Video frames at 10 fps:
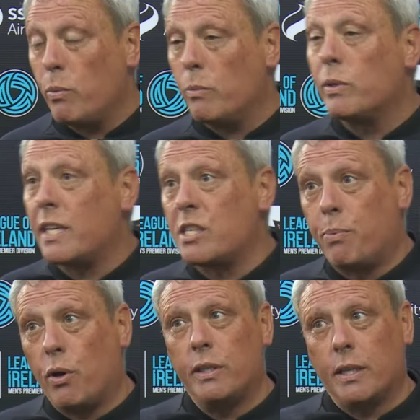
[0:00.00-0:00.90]

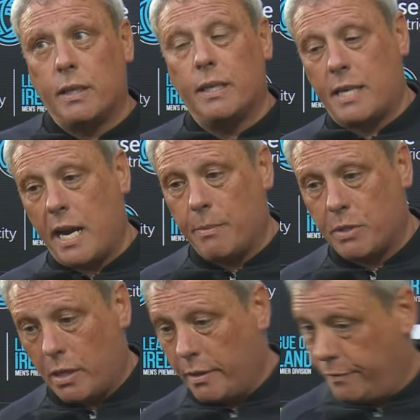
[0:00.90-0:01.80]
disappointed in terms
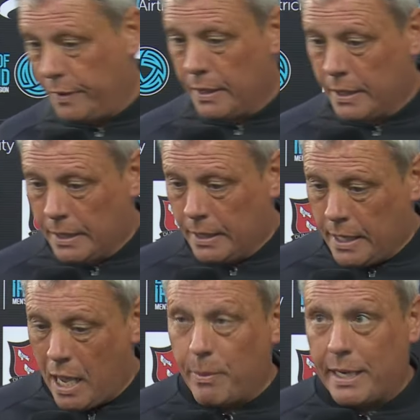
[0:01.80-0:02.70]
of
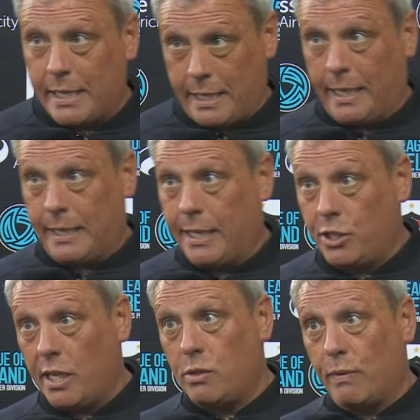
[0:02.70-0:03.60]
how many clean
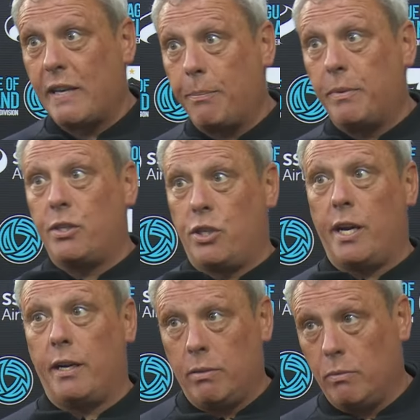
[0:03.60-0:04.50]
sheets we've kept this
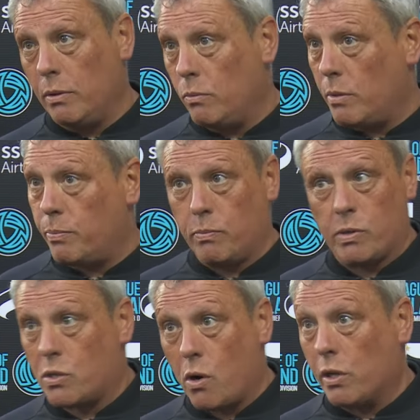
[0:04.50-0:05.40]
year. We're
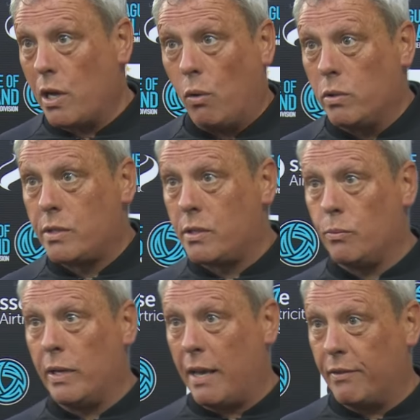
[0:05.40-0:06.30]
scoring goals.
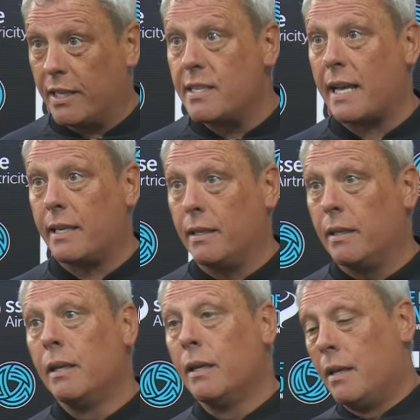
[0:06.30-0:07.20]
We have an attacking
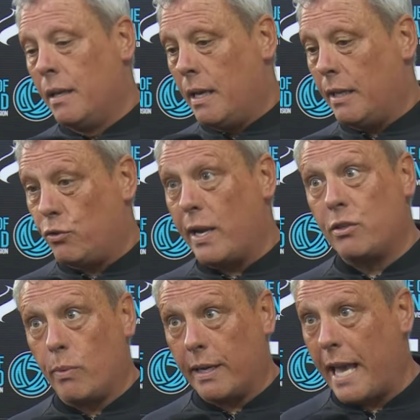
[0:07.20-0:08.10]
threat
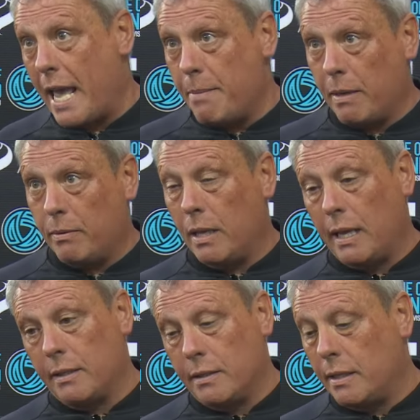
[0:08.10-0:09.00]
to our game
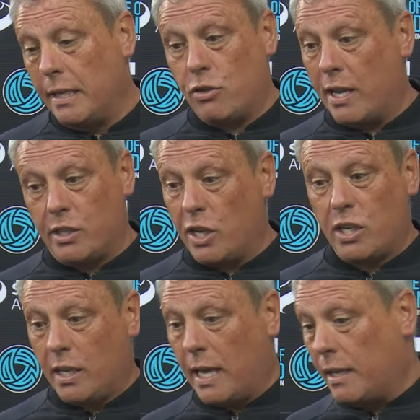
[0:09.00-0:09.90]
and in
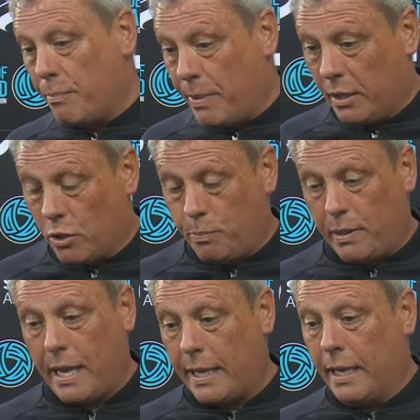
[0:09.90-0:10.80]
transition and in build-up
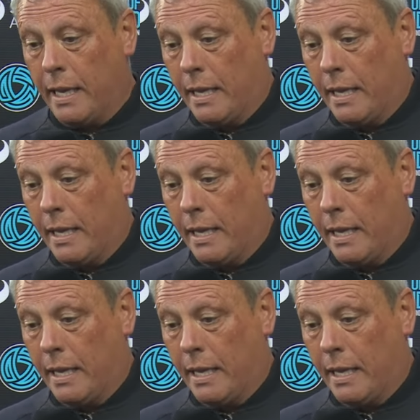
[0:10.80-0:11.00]
play.